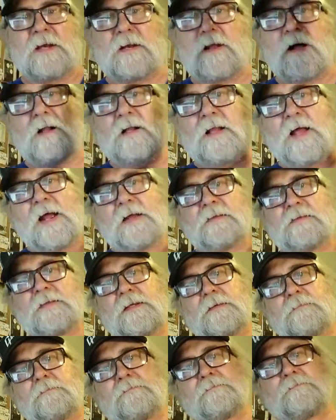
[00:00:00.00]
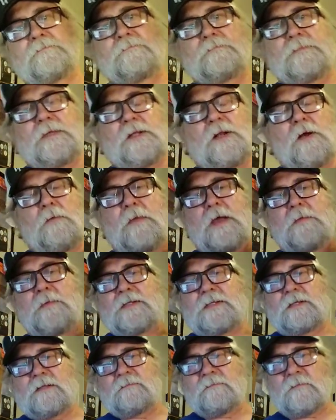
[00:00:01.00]
And I'll add them, maybe
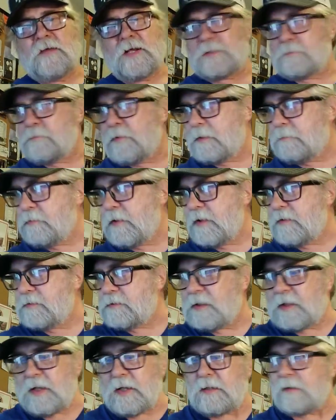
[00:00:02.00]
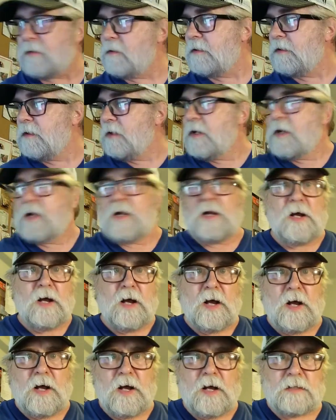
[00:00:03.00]
to the Facebook post later.
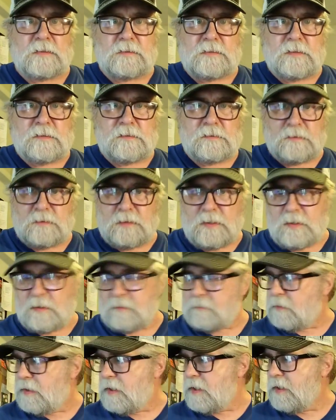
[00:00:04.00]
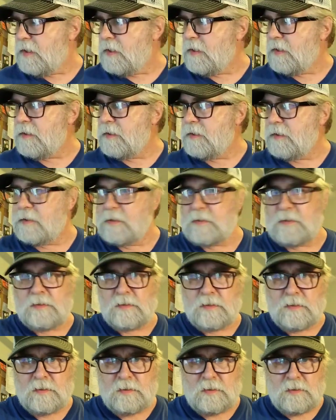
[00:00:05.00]
Until then,
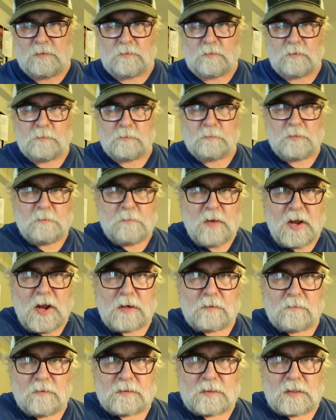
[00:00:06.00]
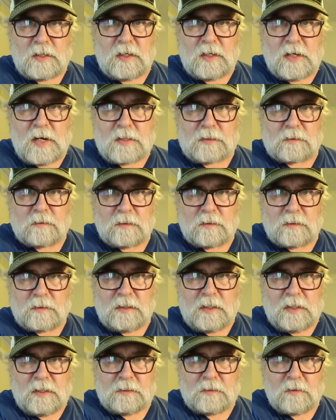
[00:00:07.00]
we'll be back with an electric
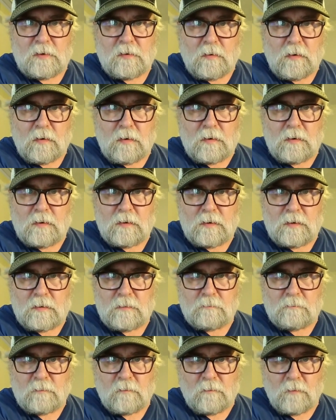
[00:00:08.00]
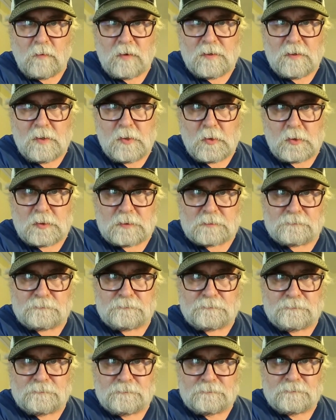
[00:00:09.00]
guitar before you know it.
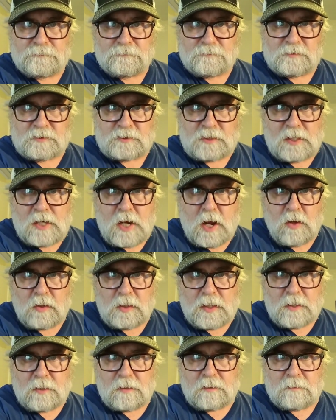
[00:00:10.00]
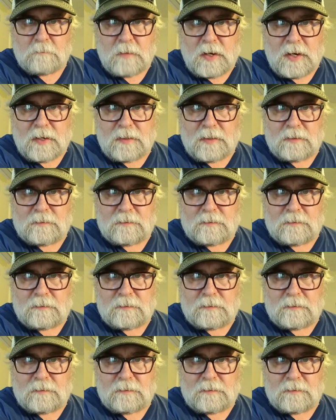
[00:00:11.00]
See y'all later. Bye.